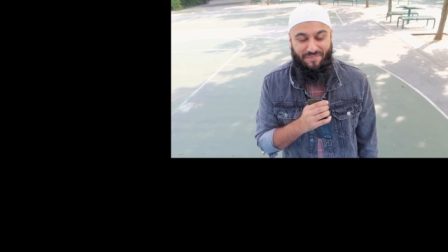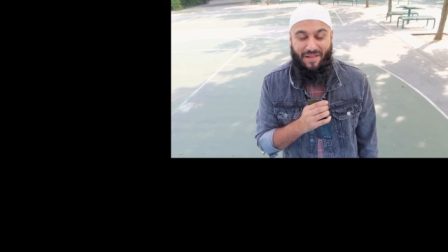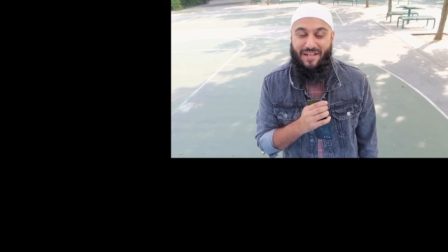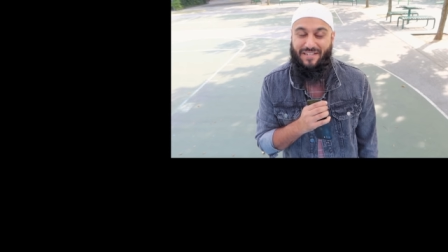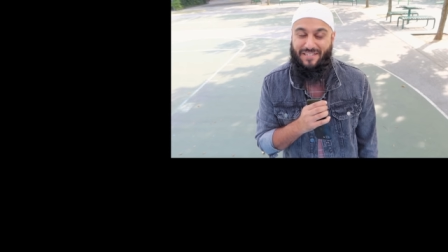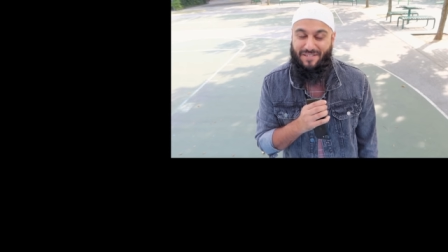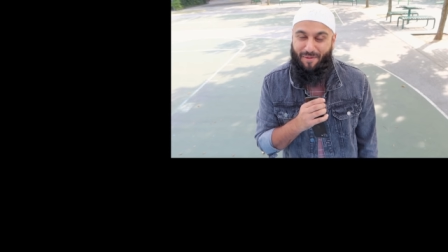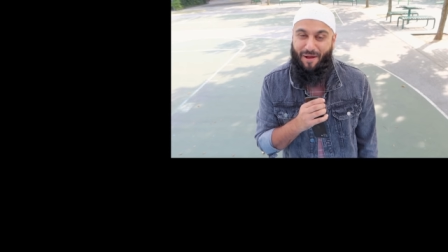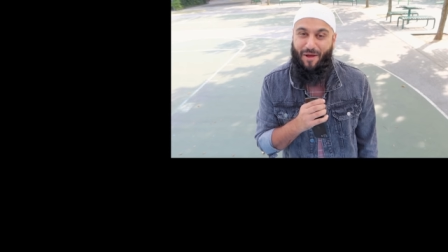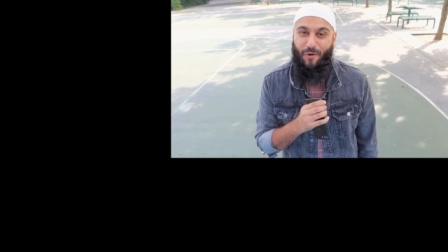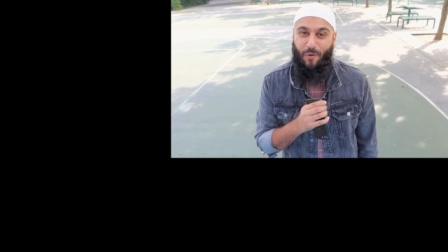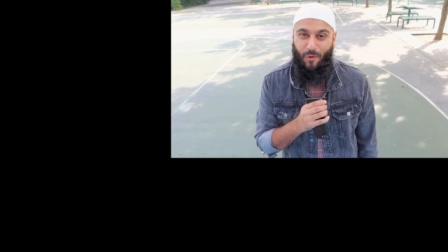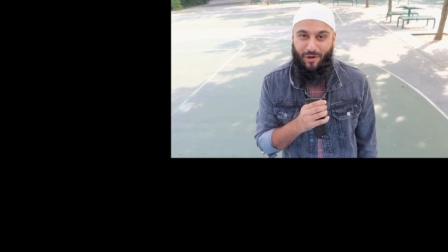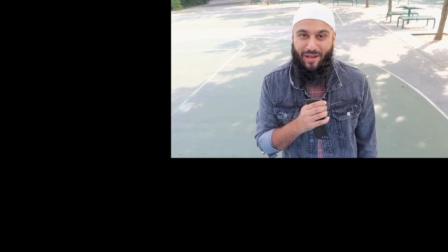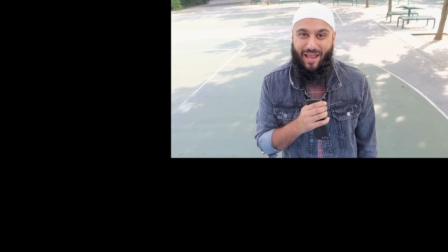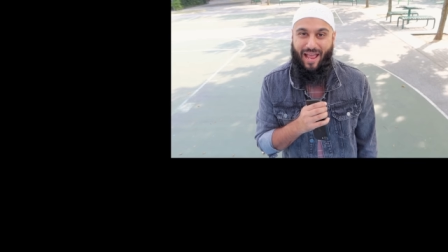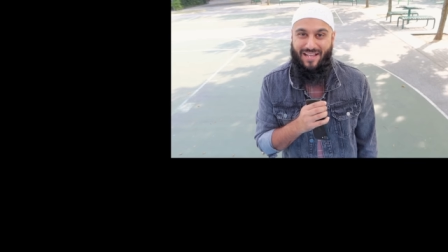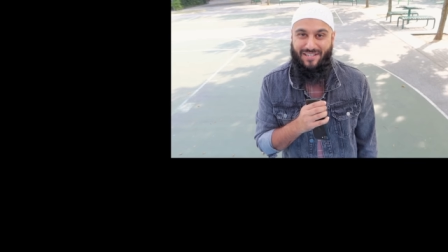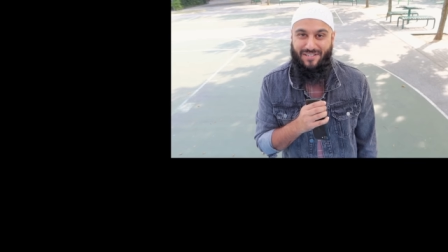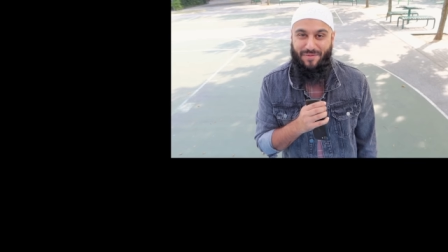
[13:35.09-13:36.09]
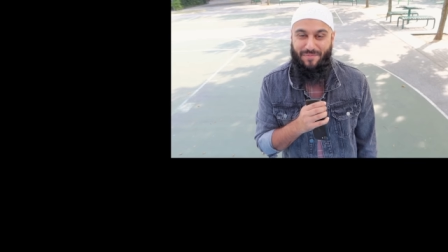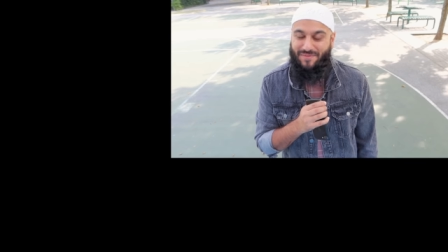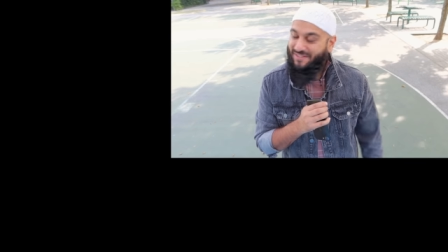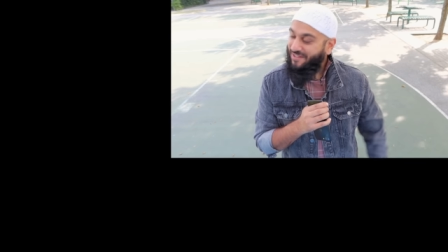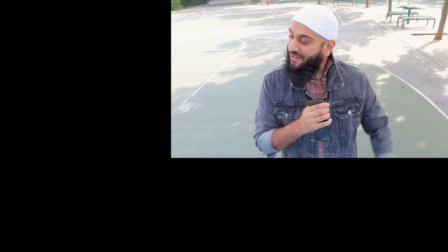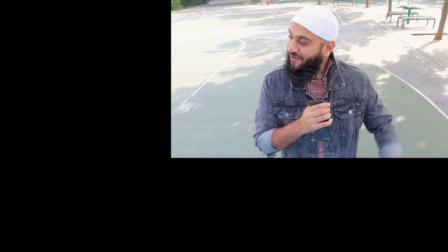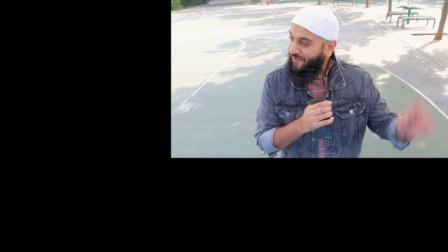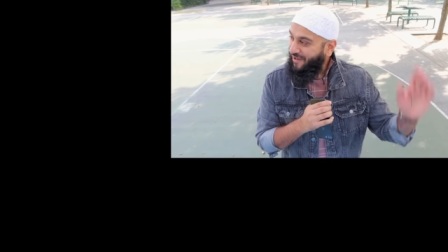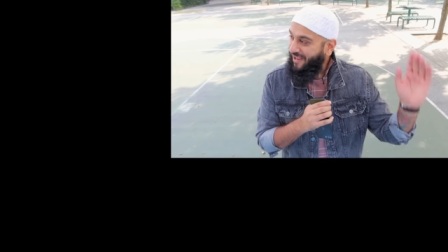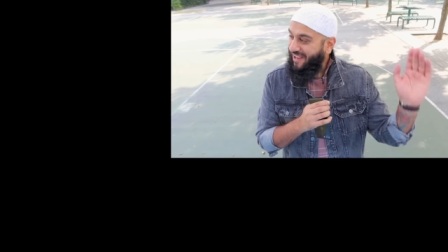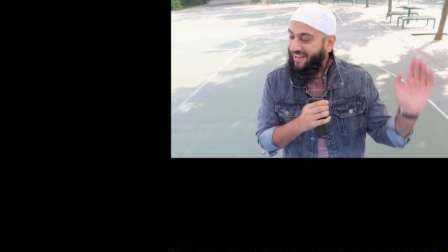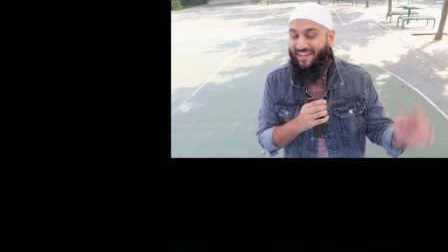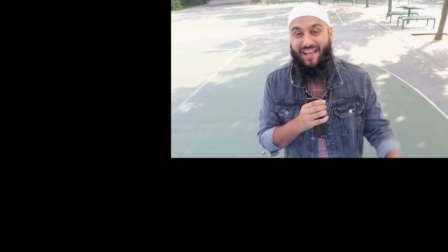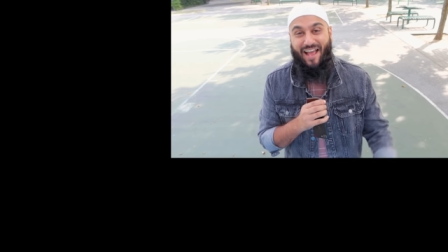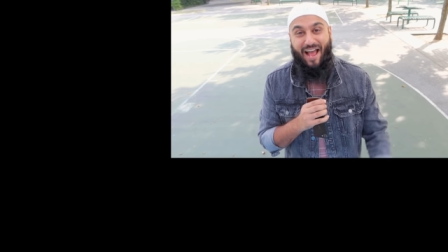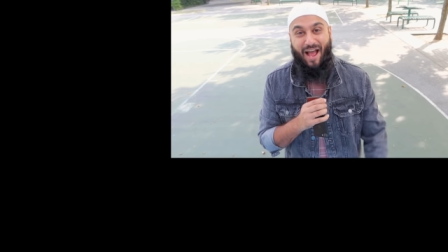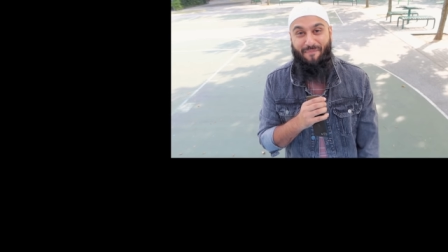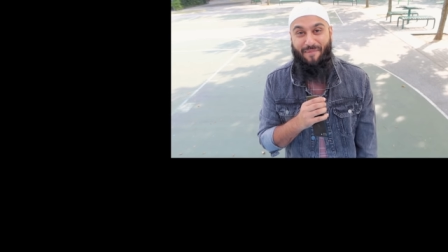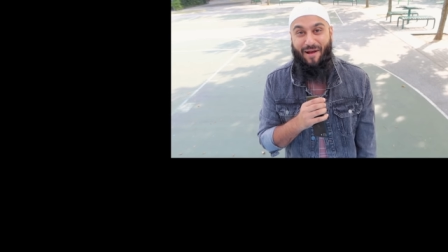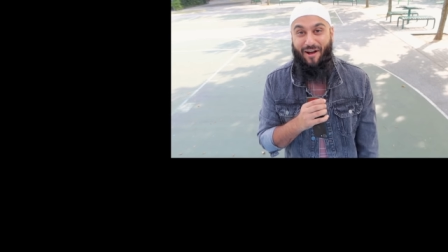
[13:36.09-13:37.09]
It's about orgasms. Okay,
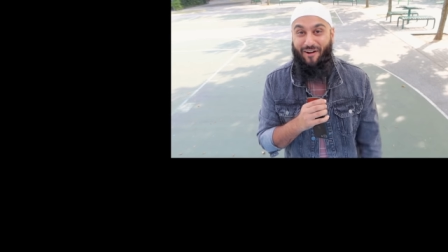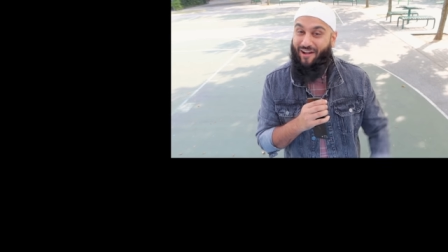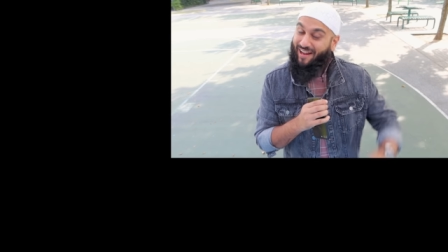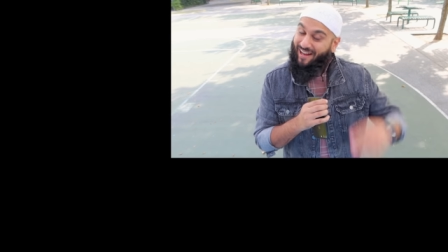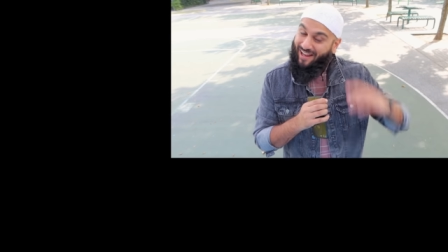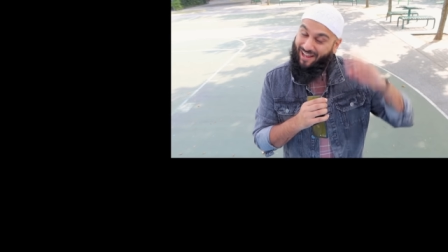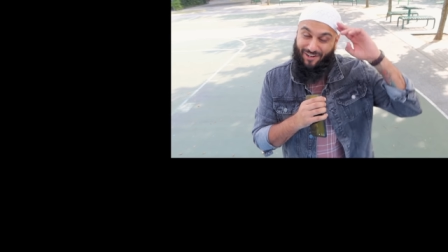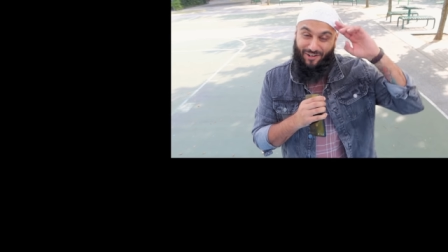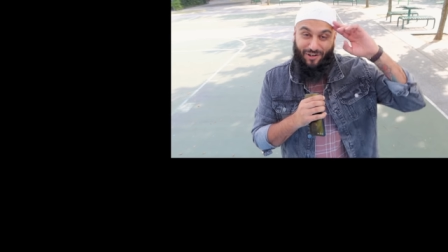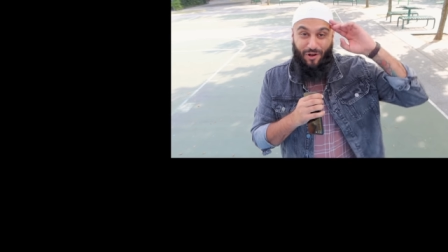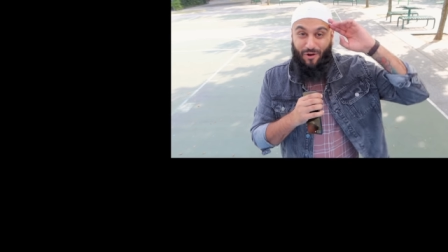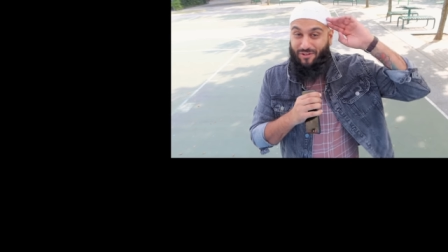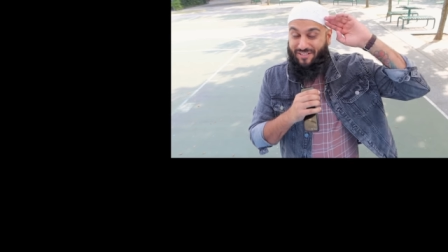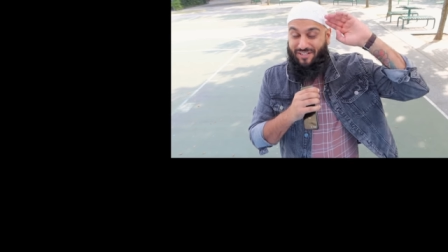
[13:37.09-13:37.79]
I'm out. I gotta go.